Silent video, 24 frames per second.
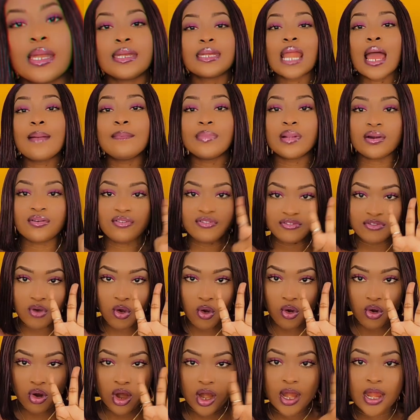Number
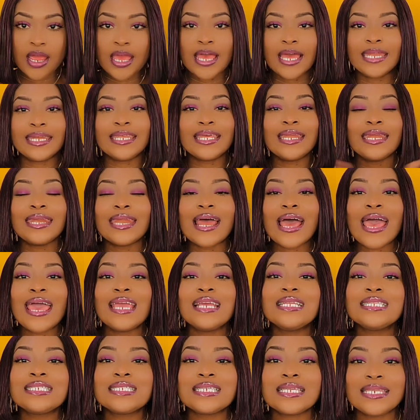four, the
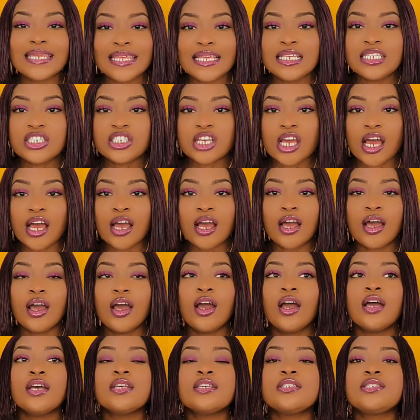ninth ninja.
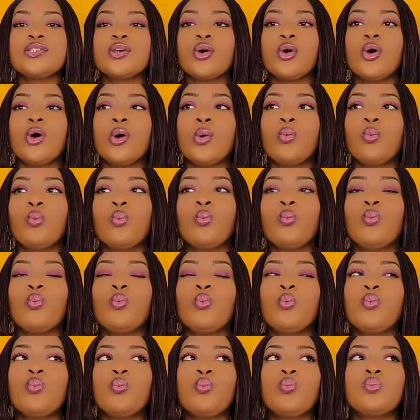So
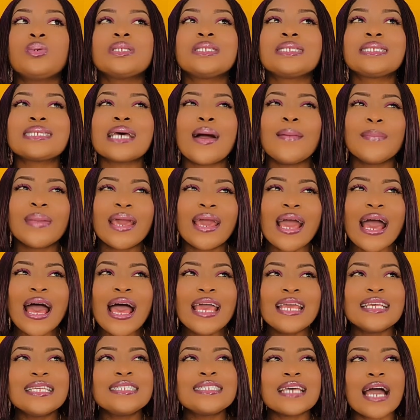some
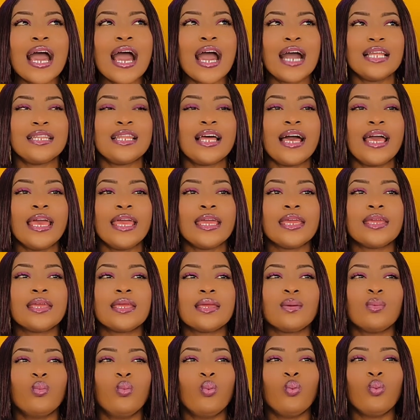guys are like
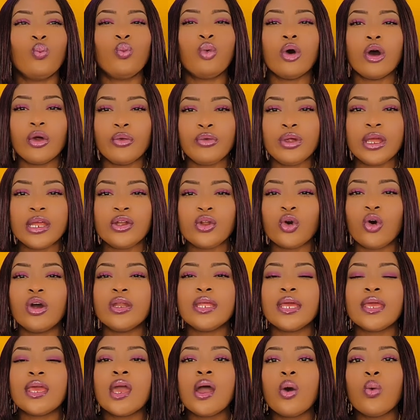worried, or
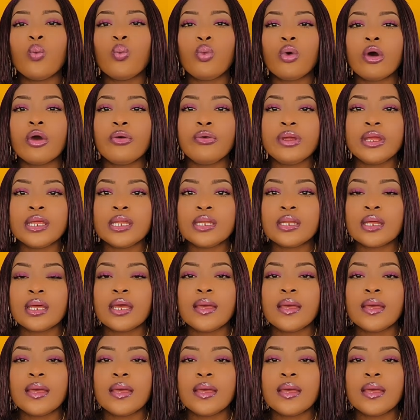they get worried